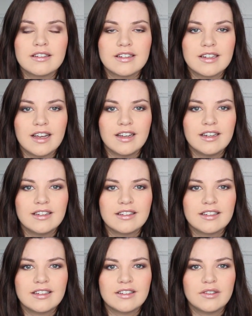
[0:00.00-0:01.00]

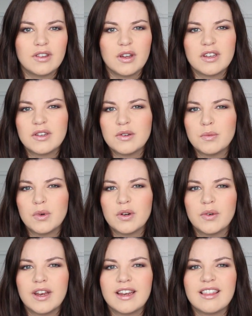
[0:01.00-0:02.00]
tonight, although I do want
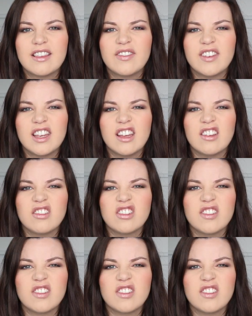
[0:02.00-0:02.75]
to edit this video,